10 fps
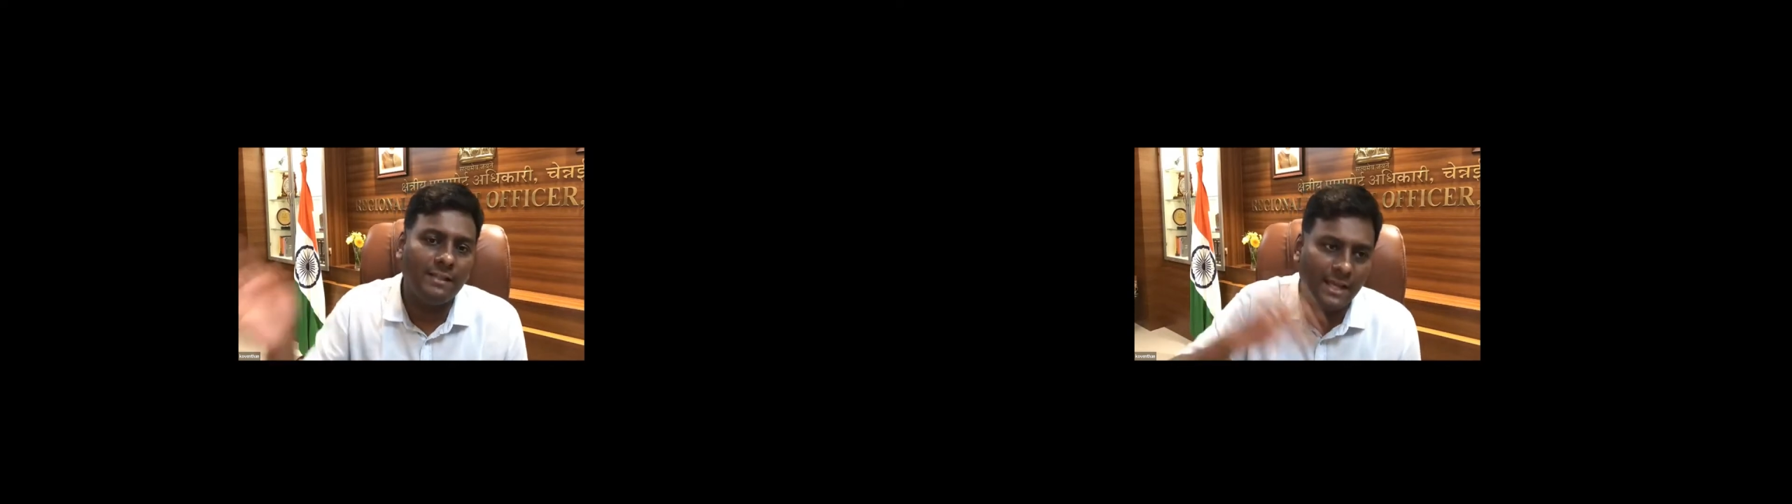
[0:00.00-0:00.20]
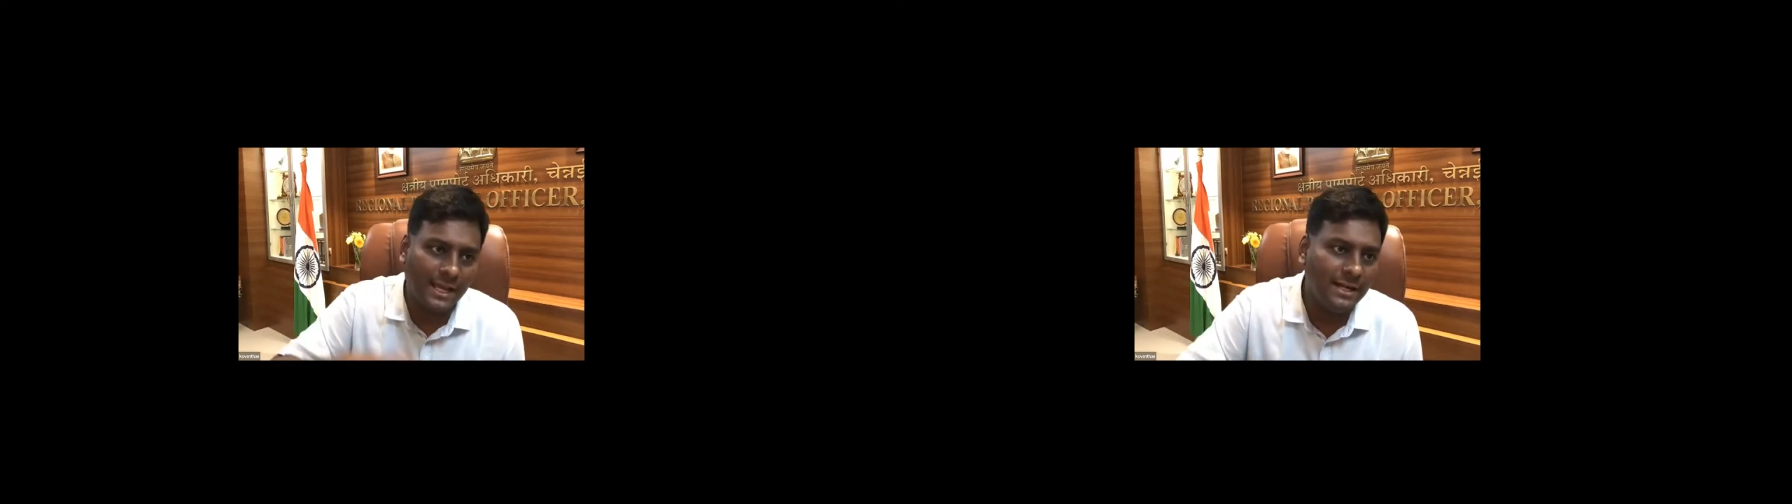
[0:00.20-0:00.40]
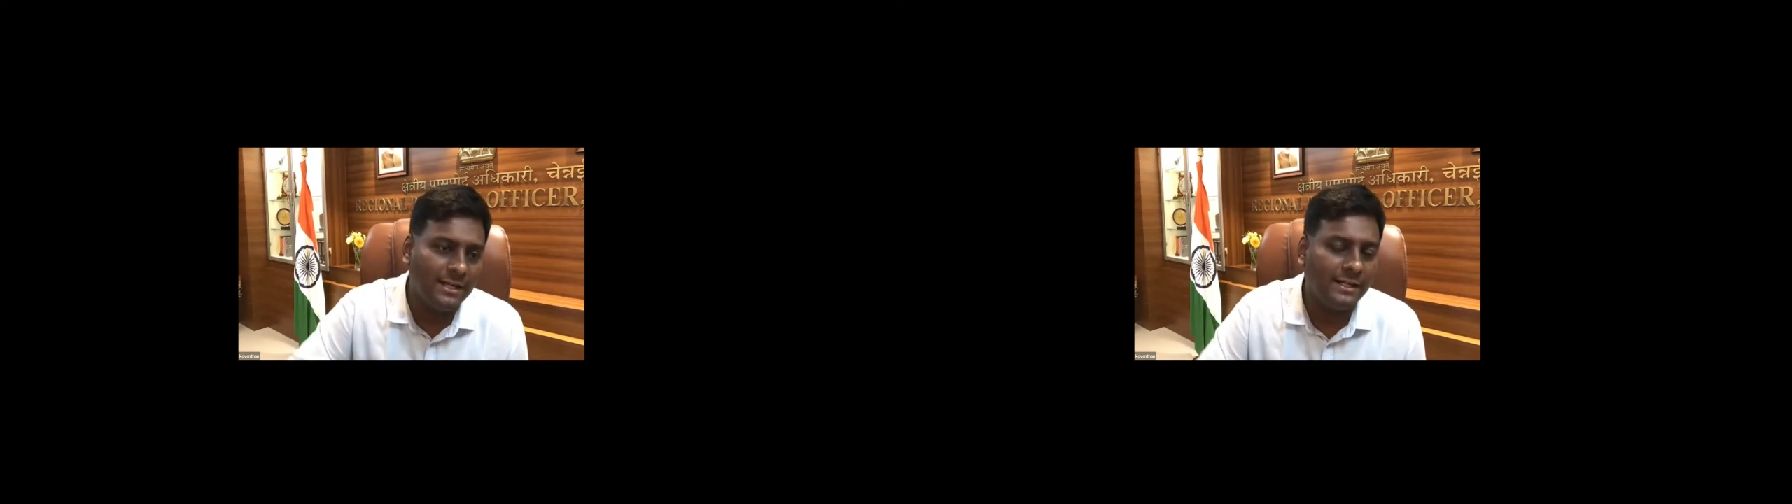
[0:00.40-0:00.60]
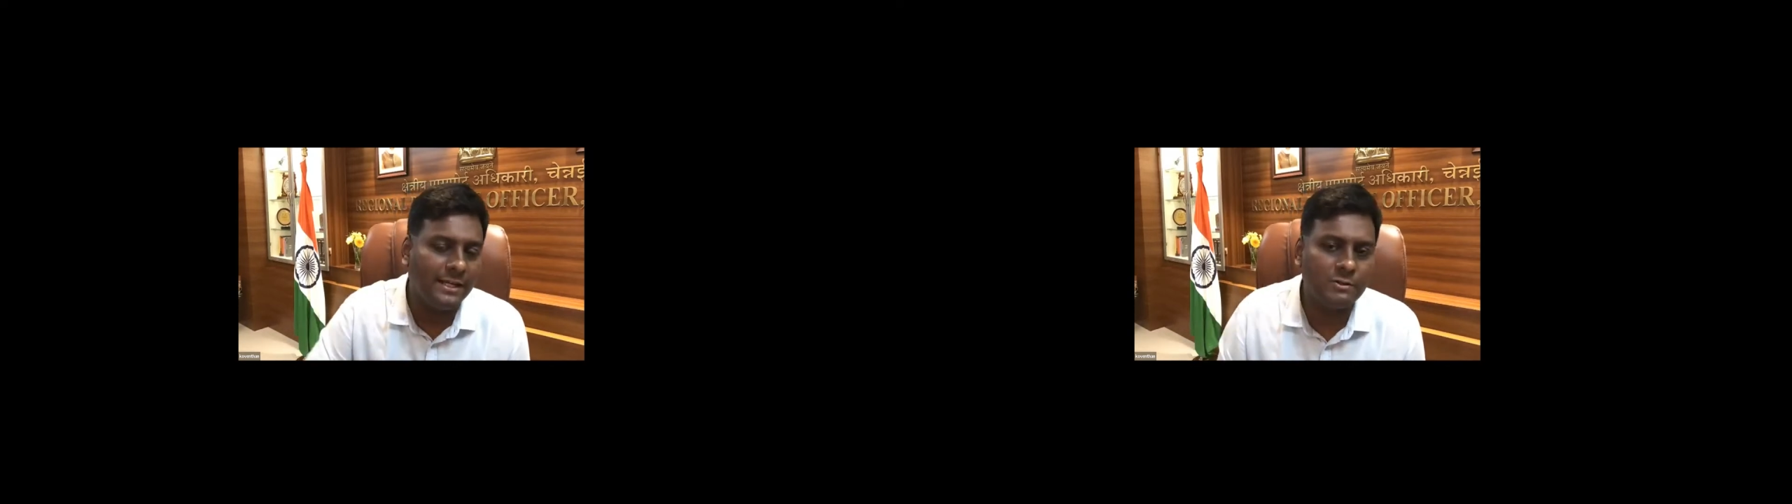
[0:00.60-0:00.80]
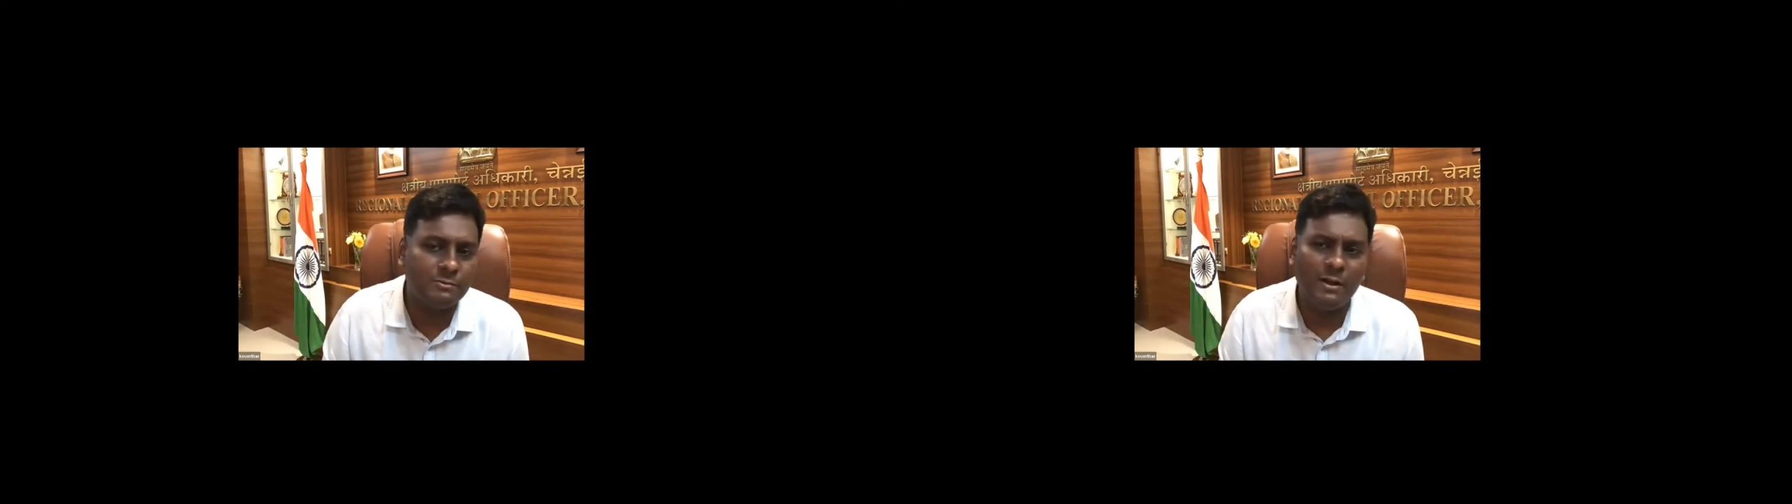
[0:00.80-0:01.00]
Then again, I take a
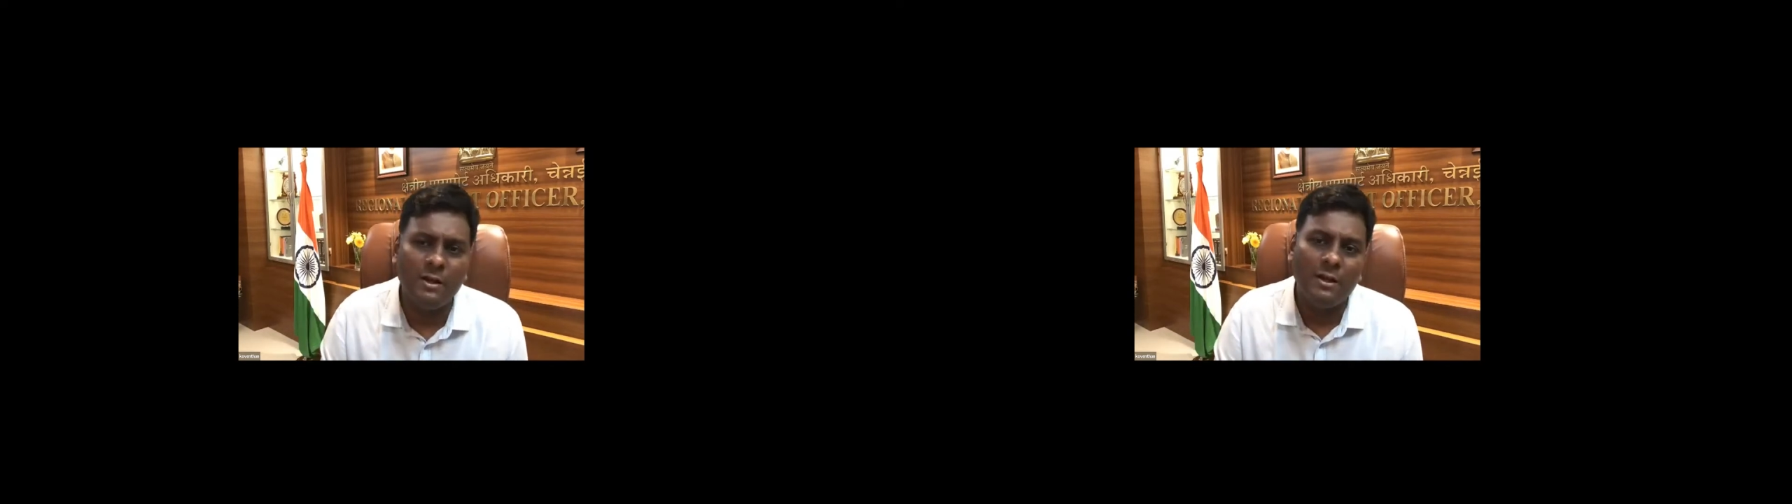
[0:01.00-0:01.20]
question